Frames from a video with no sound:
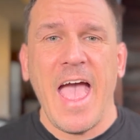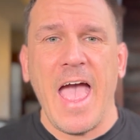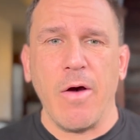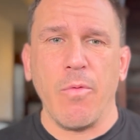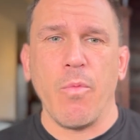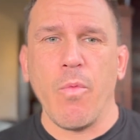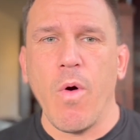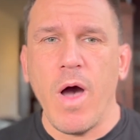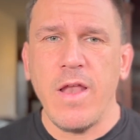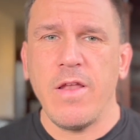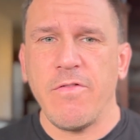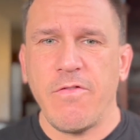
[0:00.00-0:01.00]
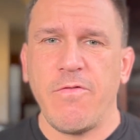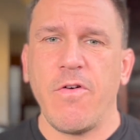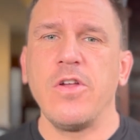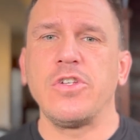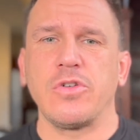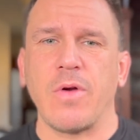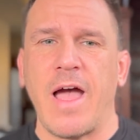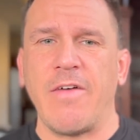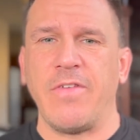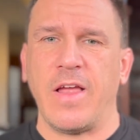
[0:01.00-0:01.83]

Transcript: At what foot traffic